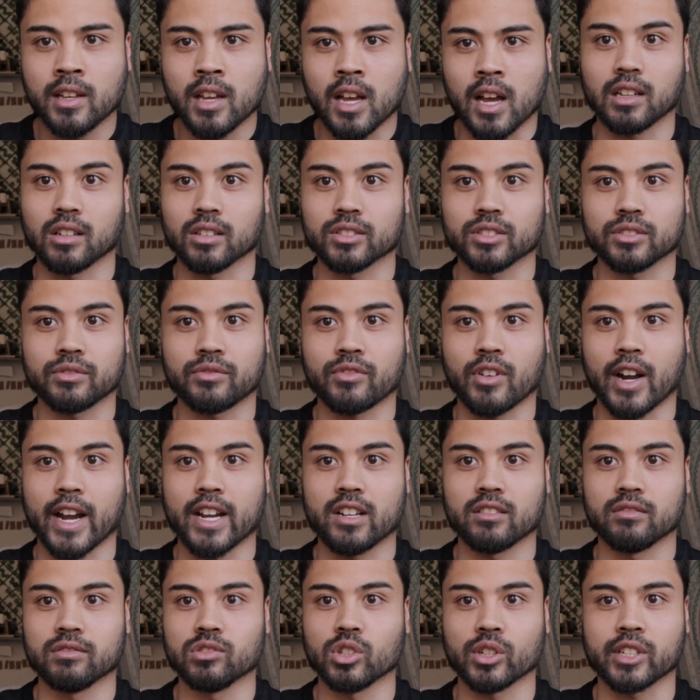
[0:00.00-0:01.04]
I was afraid
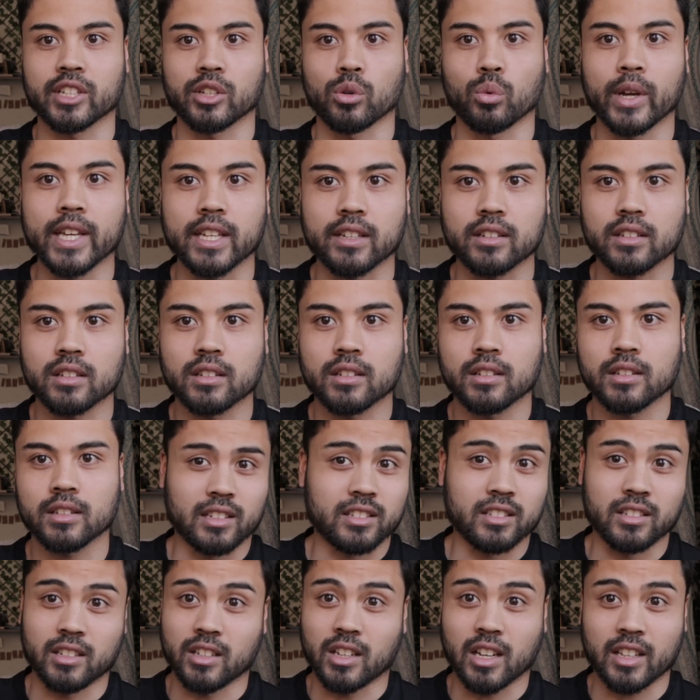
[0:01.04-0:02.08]
of looking weak.
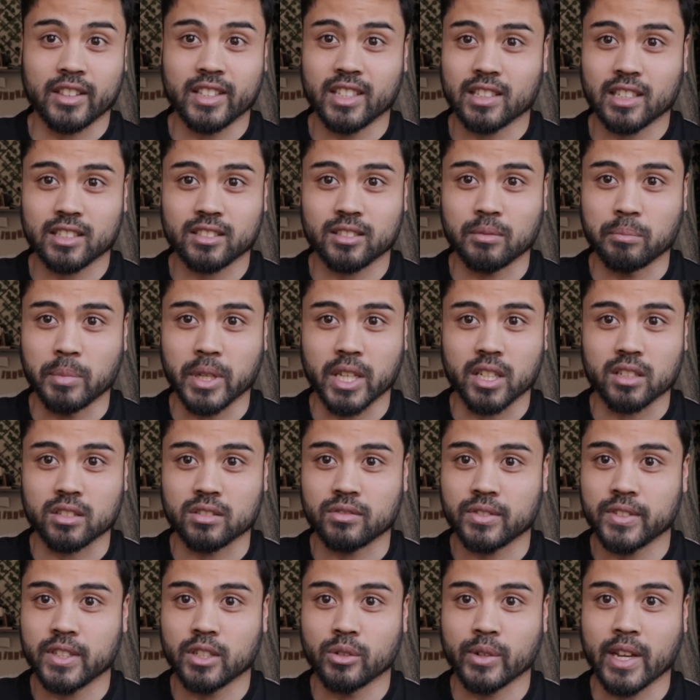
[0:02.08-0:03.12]
I think that's the biggest
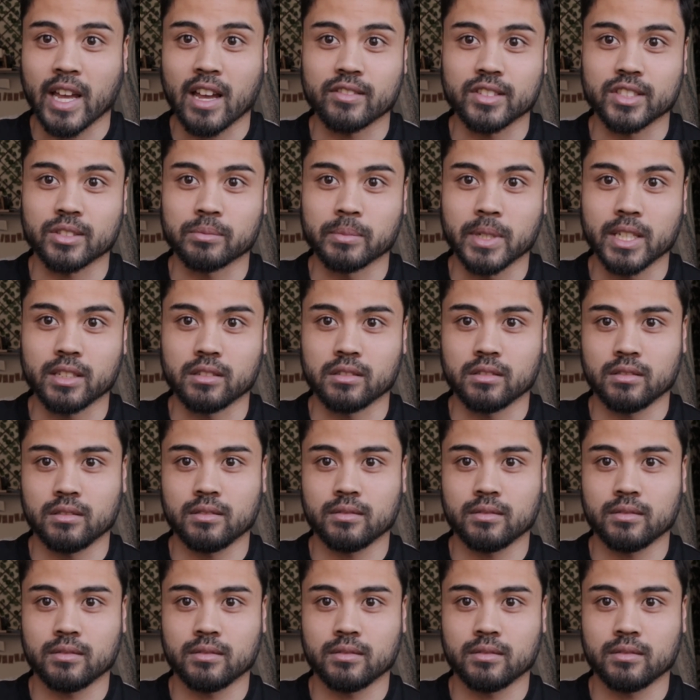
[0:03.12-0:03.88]
fear we have as men.